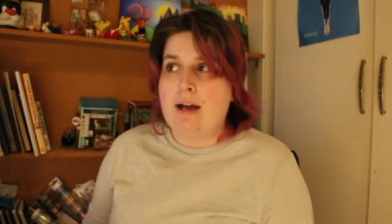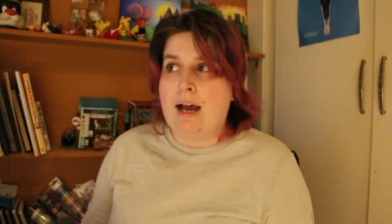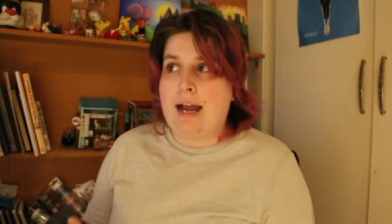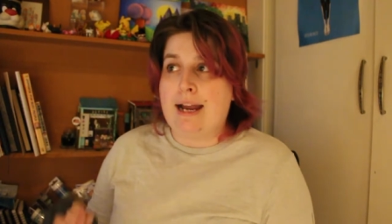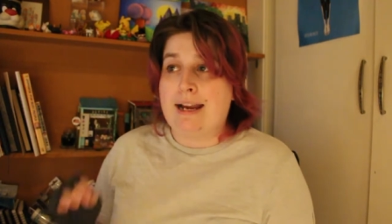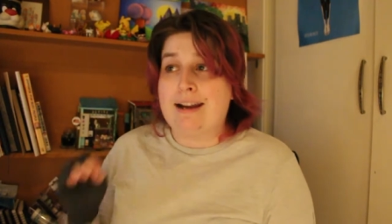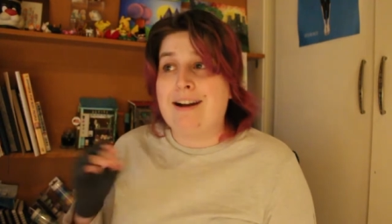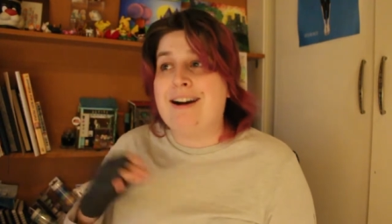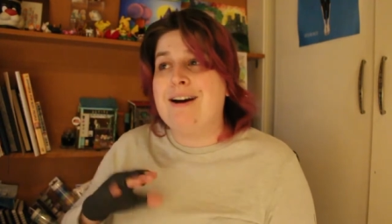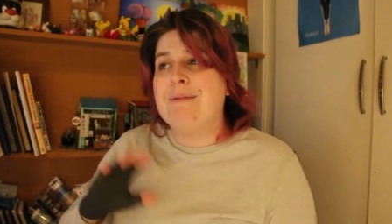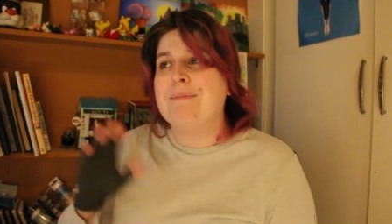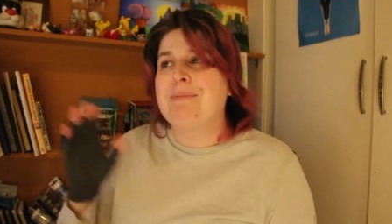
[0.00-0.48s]

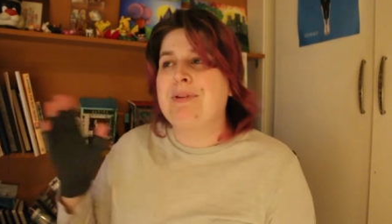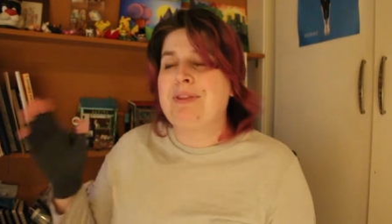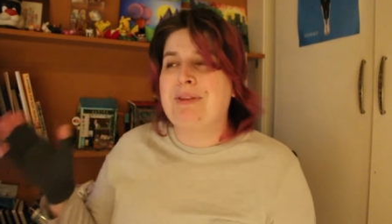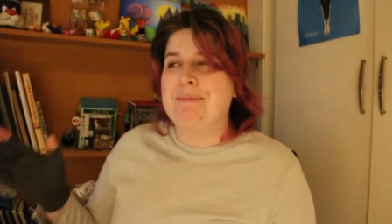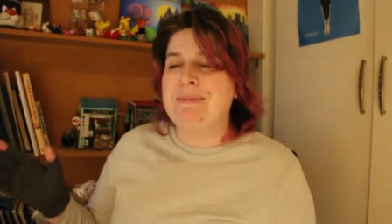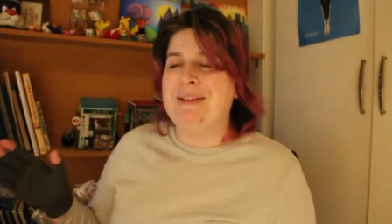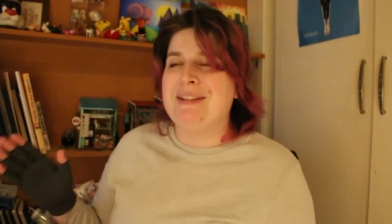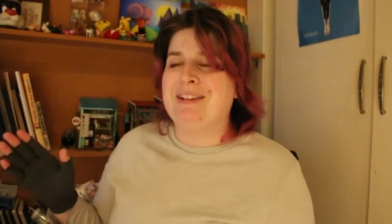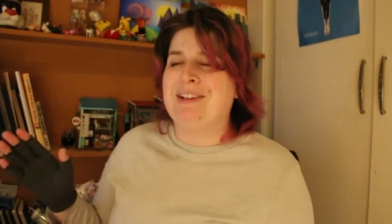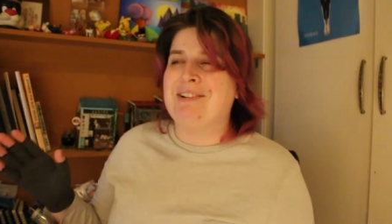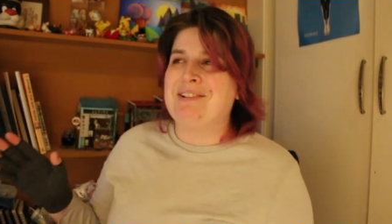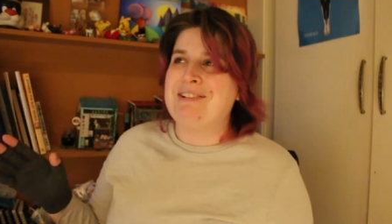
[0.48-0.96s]
I can't put
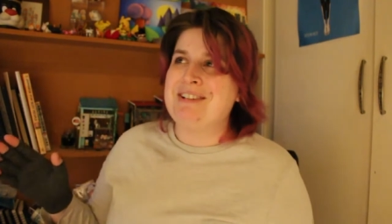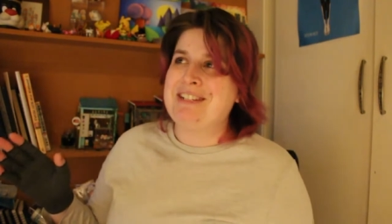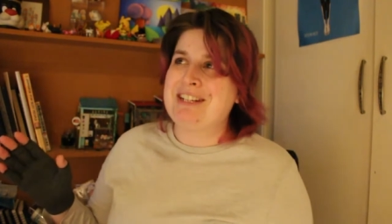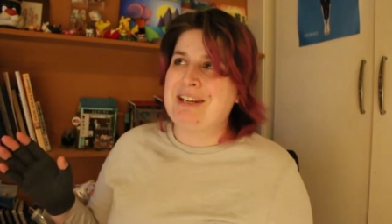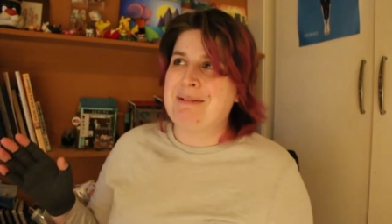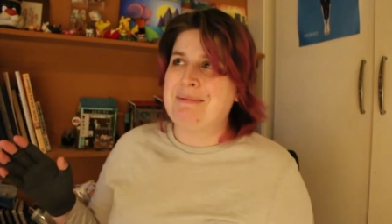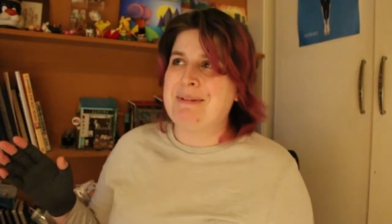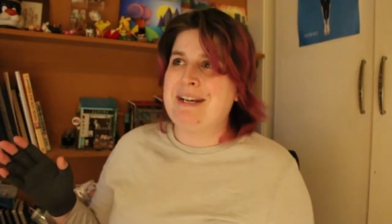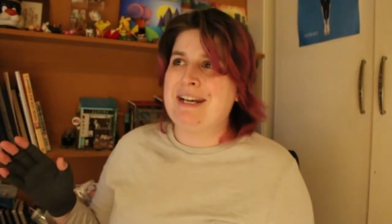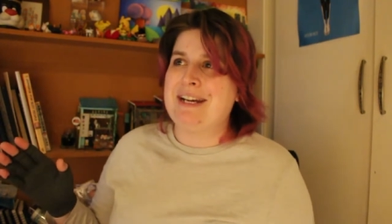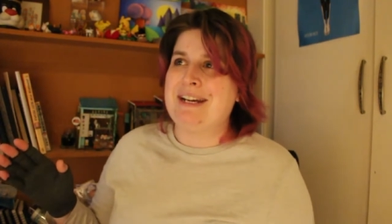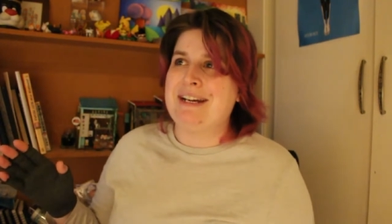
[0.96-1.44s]
them in long
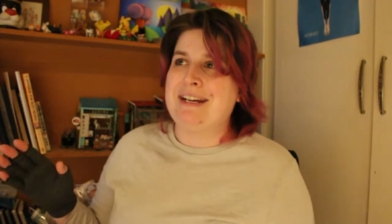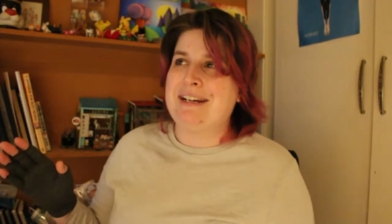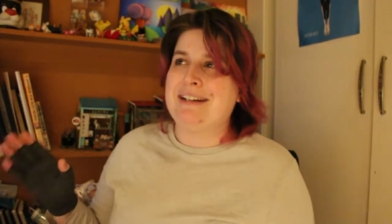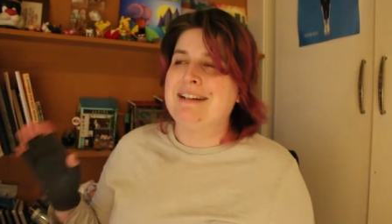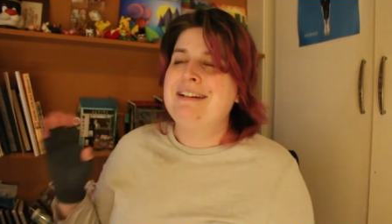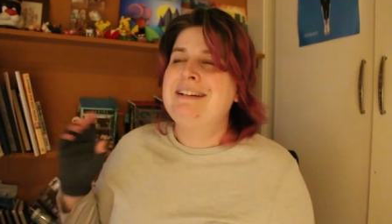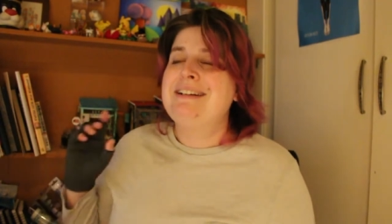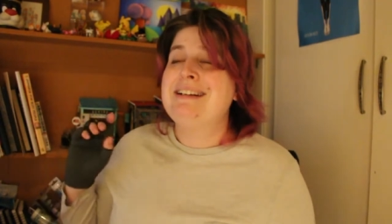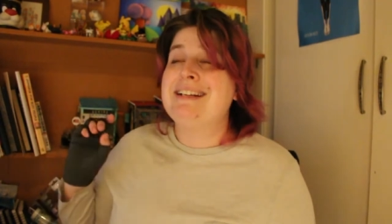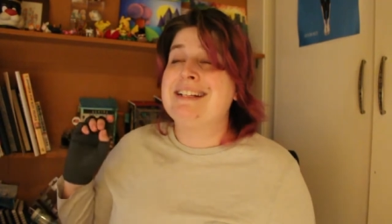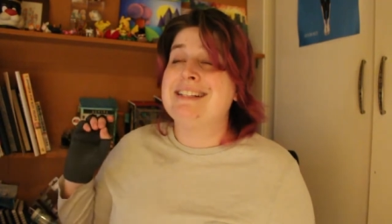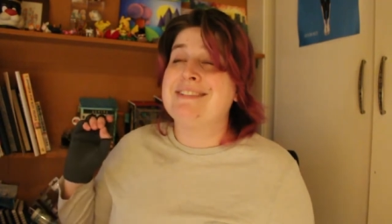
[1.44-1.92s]
term
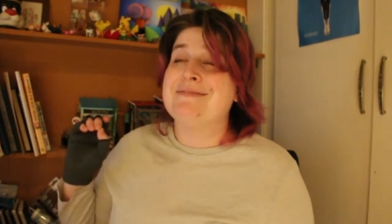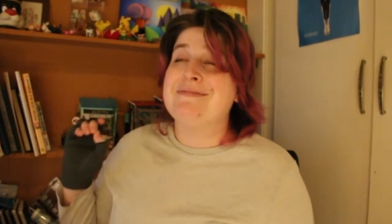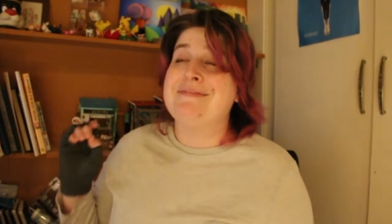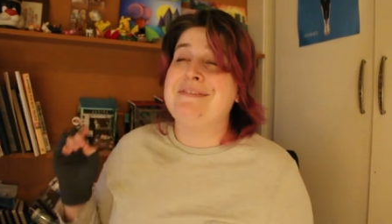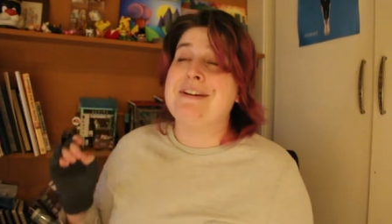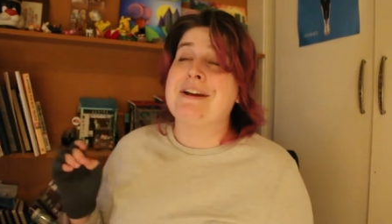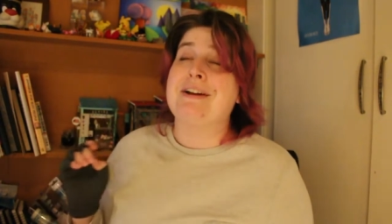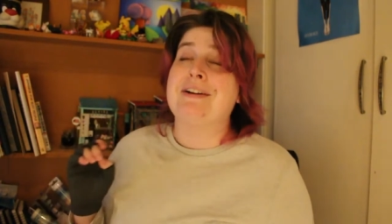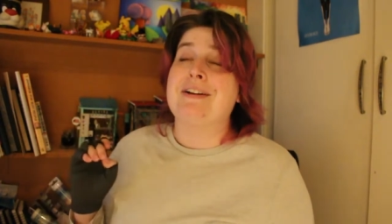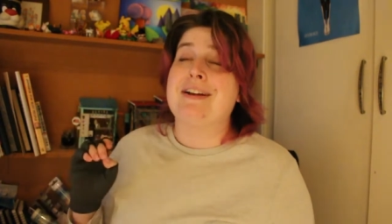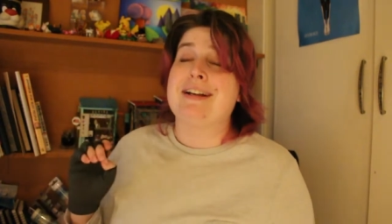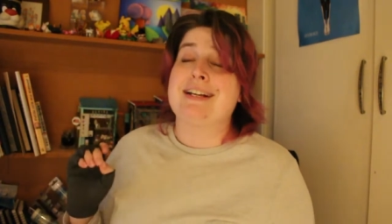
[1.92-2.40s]
care. It's
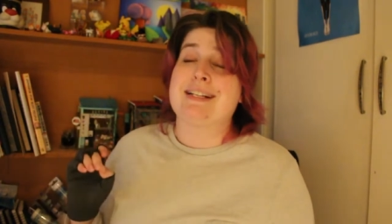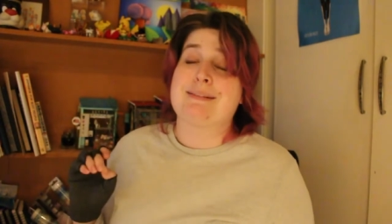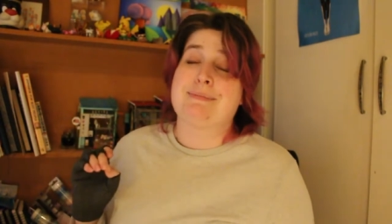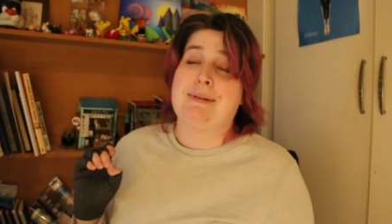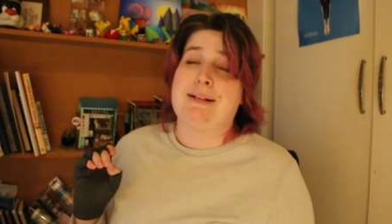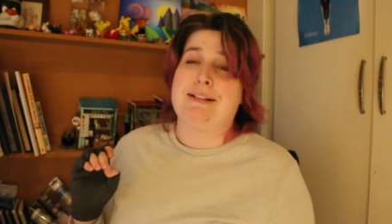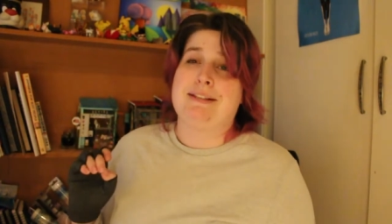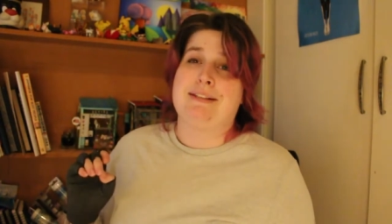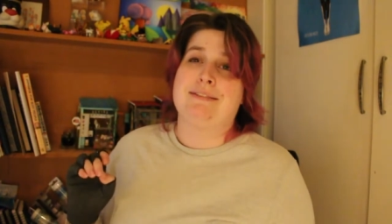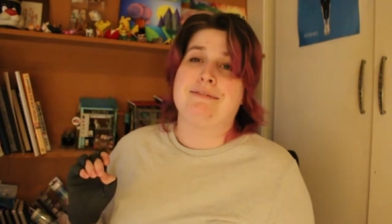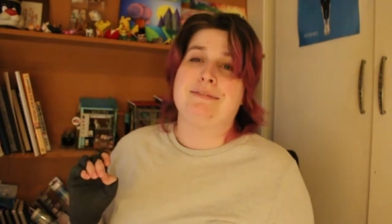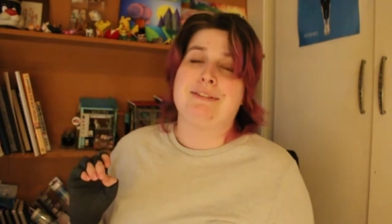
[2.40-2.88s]
very
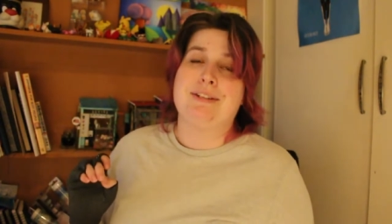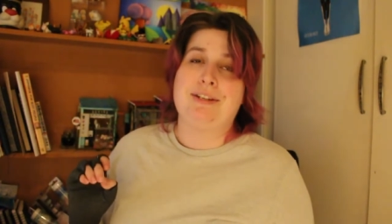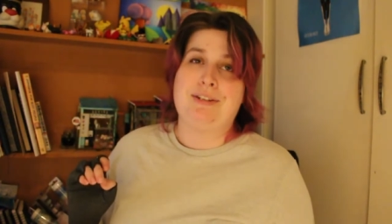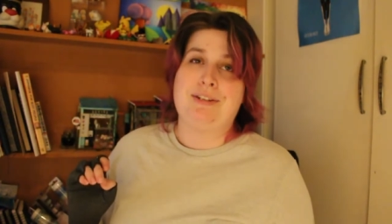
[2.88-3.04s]
expensive